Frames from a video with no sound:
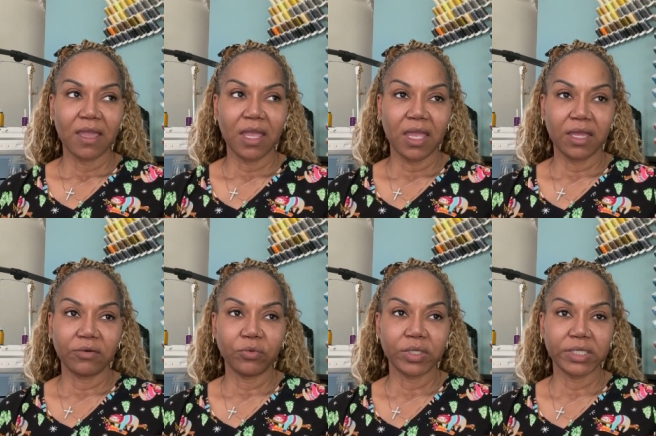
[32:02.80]

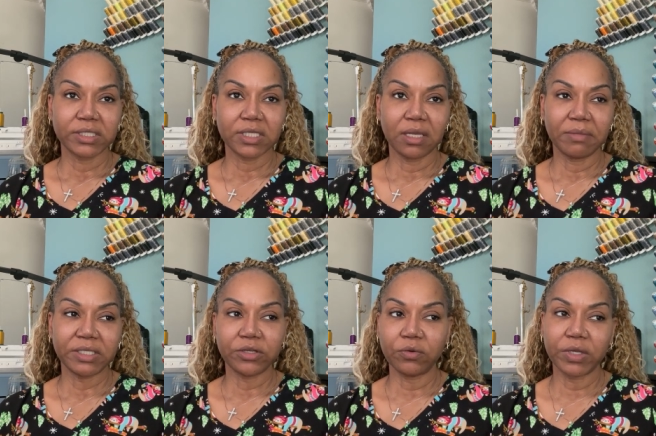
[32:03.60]
And Willie is telling me,
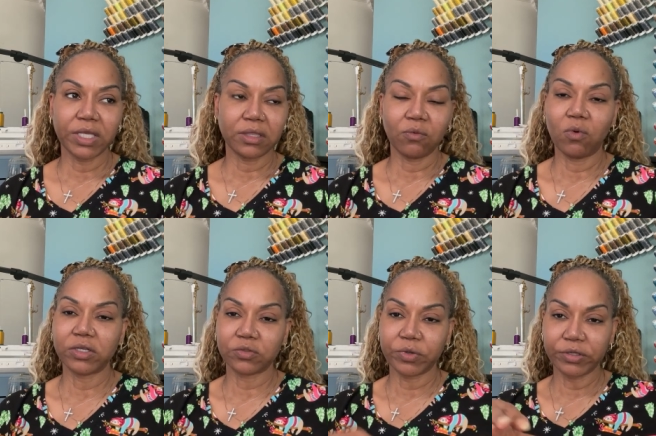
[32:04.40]
don't get the
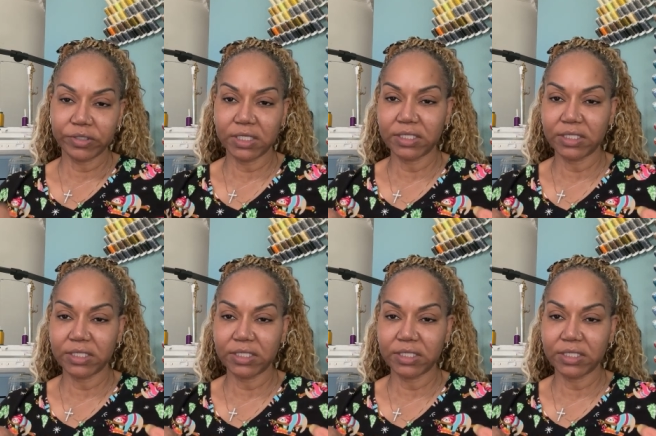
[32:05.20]
ones where you sit